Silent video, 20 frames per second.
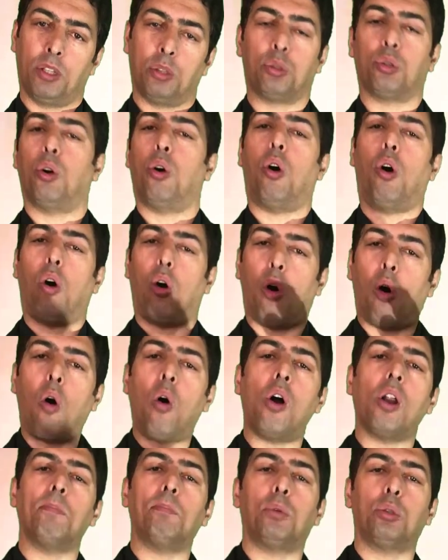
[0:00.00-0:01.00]
So
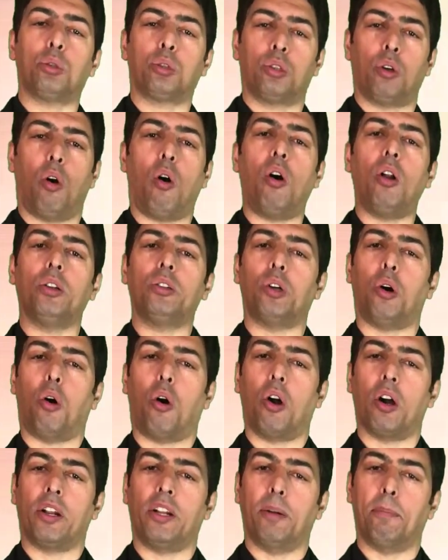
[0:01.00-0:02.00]
almost all the
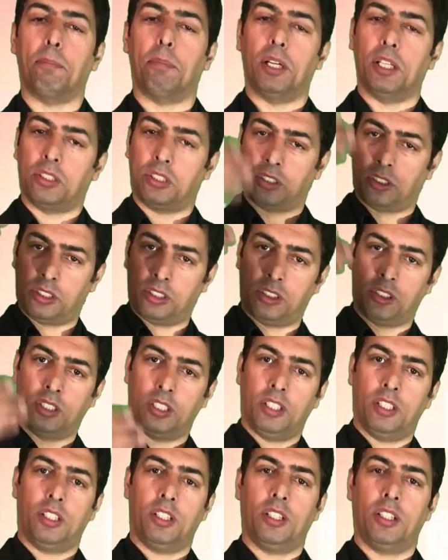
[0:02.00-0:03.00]
odd numbers
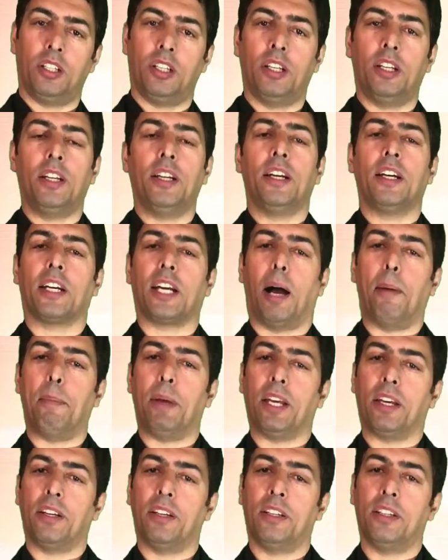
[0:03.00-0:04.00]

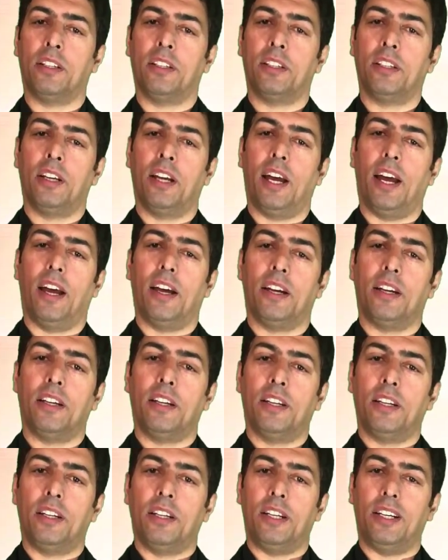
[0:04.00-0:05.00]
coming
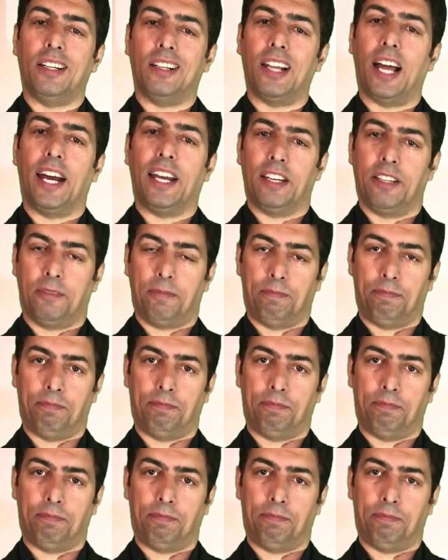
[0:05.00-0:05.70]
in line.